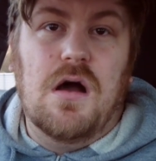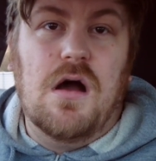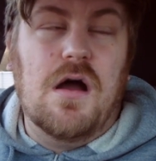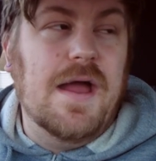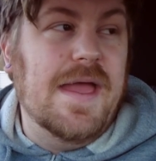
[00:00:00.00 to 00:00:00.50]

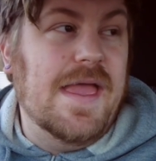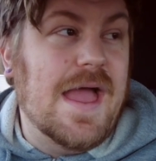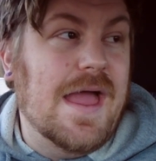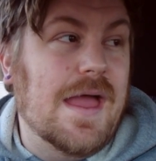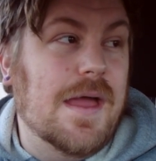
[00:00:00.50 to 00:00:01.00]
I
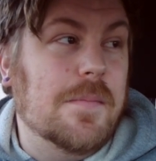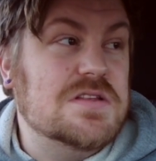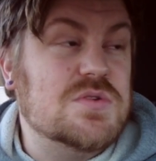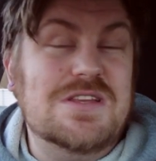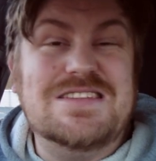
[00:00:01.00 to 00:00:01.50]
am
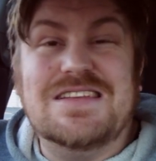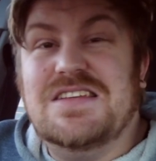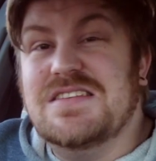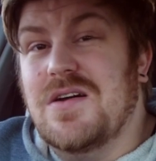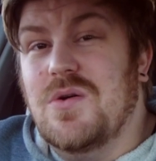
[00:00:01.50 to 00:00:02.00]

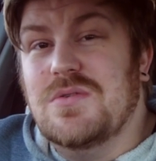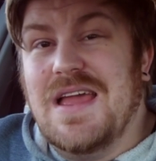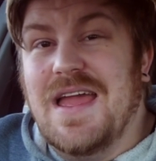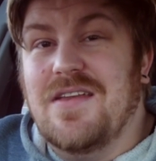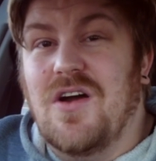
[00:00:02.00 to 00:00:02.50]
26 years old
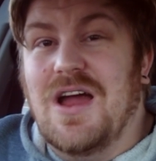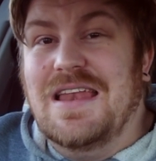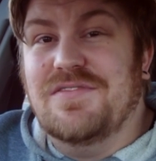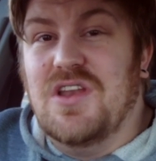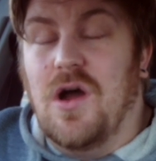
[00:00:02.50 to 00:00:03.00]
and I
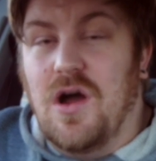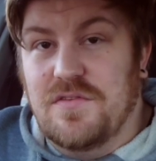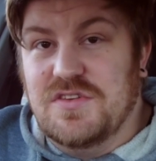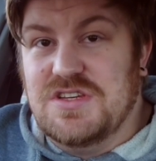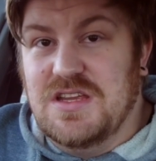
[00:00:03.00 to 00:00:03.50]
live in
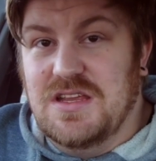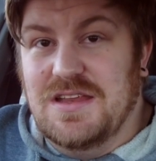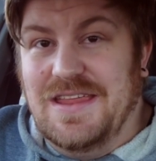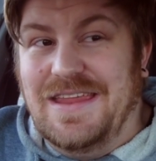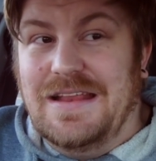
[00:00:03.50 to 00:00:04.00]
Hertfordshire,
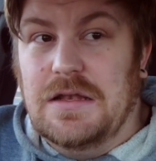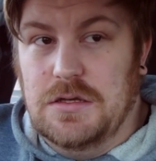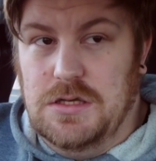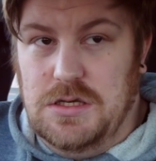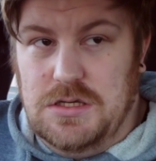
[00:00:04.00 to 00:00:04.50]

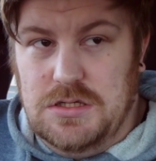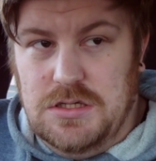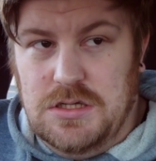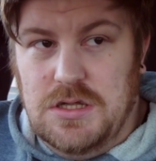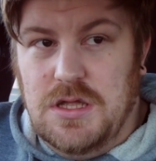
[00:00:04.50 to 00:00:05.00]
England.
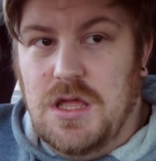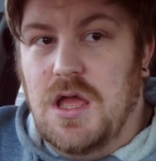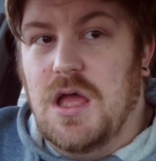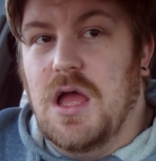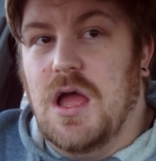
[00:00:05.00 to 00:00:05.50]

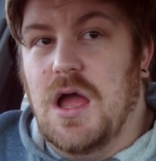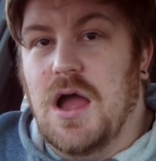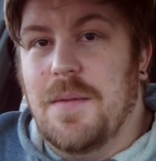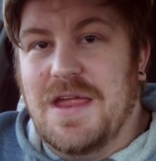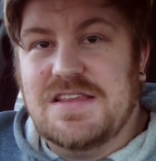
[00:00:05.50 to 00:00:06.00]

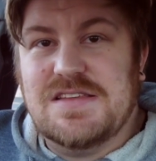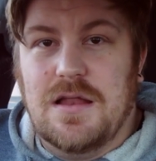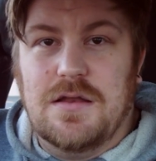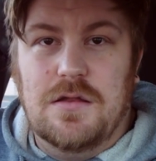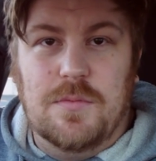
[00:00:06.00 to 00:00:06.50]
I may
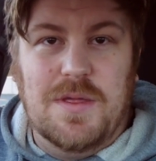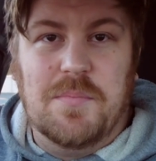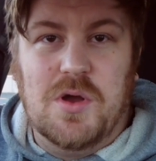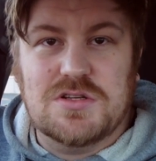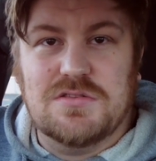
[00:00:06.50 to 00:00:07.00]
sound a little
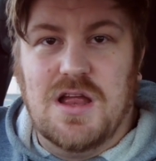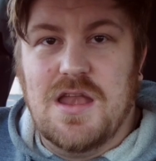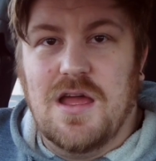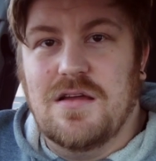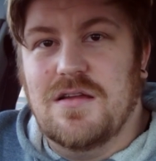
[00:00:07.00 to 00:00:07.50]
bit posh right
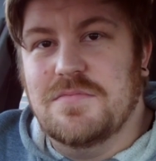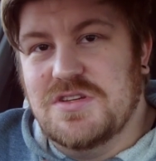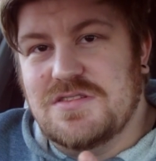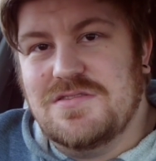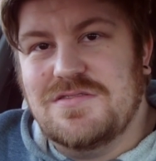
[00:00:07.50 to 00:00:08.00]
now. I'm
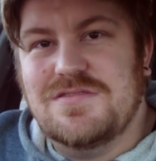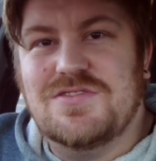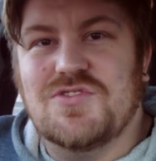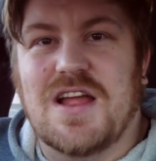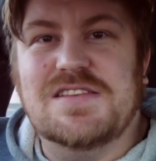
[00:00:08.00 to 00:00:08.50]
just
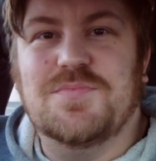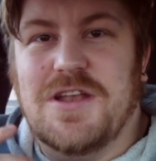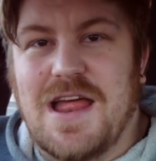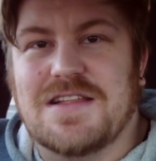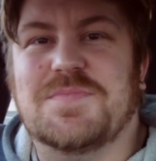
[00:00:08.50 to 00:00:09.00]
trying to
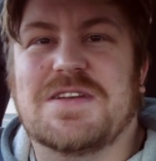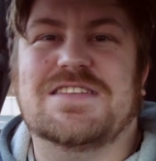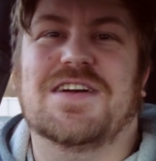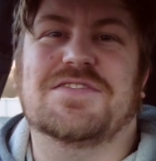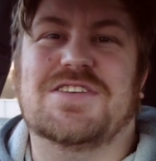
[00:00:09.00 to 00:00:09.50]
pronounce
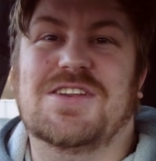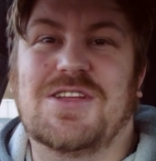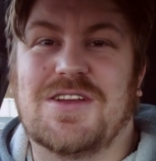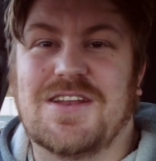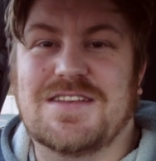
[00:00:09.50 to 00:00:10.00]
myself so that
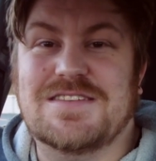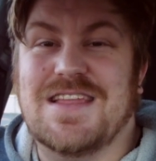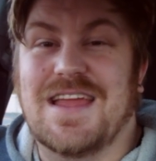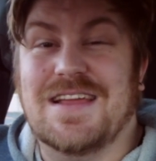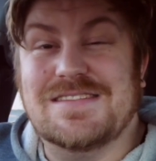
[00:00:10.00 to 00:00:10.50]
you can
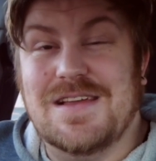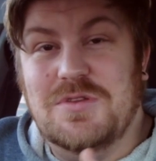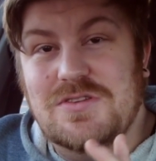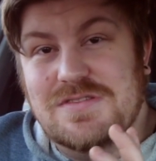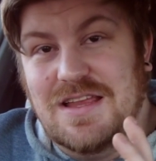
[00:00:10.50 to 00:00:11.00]
understand, because
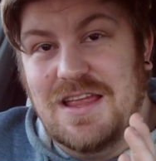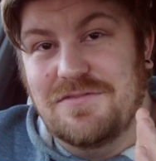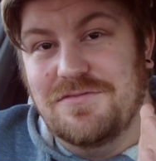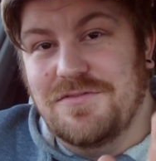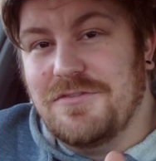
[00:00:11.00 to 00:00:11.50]
I'm using a
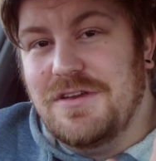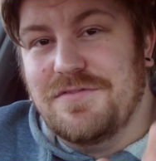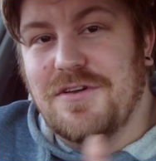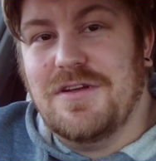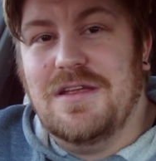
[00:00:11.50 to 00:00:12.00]
very,
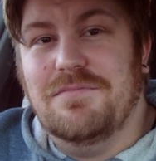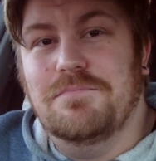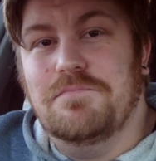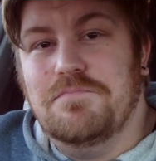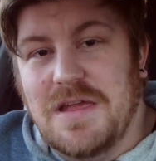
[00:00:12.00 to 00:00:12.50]
very
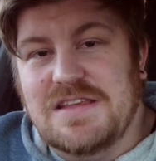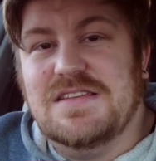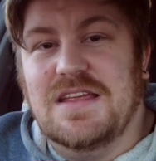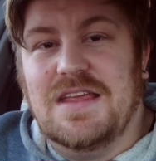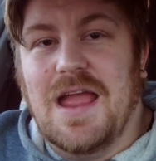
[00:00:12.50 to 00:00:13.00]

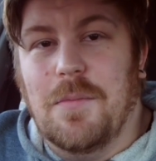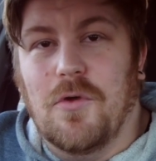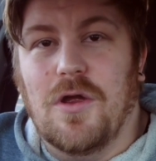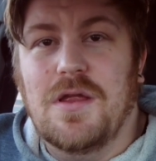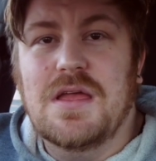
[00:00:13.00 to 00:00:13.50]
basic camera.